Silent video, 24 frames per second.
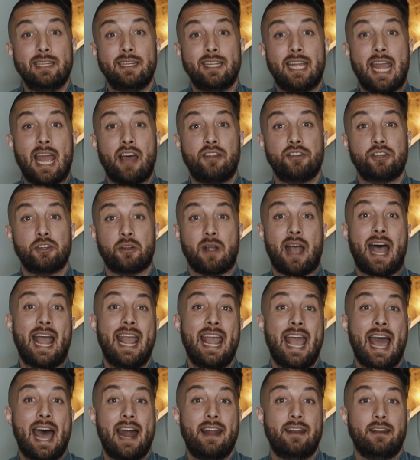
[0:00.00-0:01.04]
encounter I
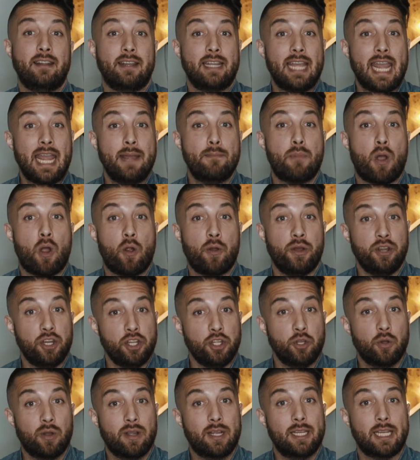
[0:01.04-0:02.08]
had at a gay bar in New
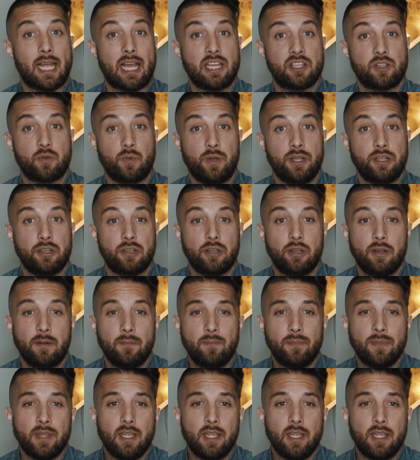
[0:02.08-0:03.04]
York last winter,